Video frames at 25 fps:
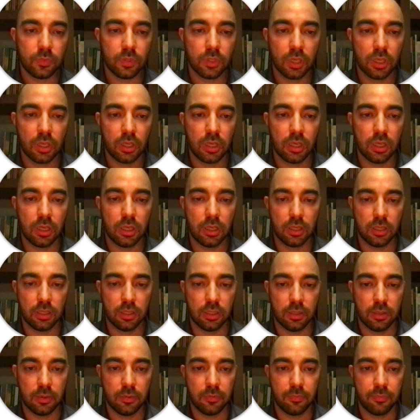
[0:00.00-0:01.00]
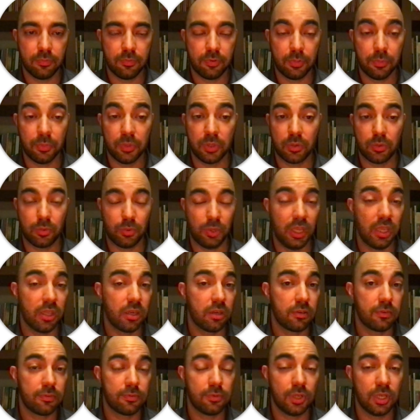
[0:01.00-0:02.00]
from the creator
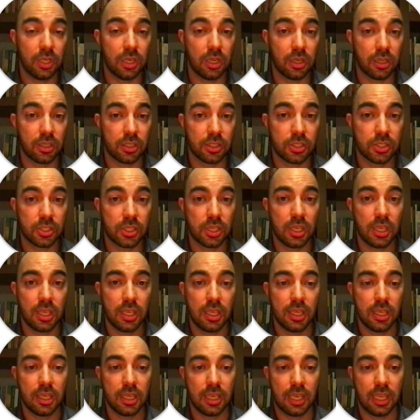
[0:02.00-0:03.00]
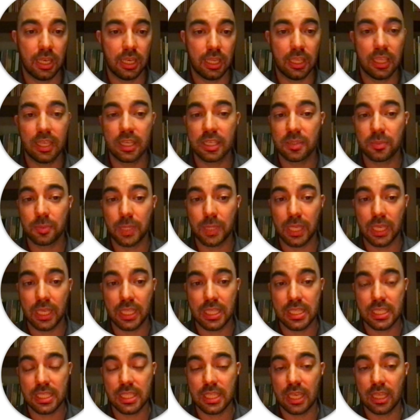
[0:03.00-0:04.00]
of Redux, and he
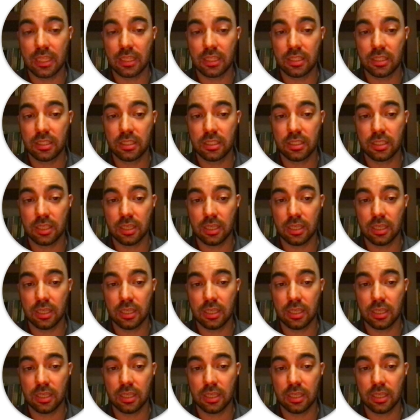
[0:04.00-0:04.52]
explains that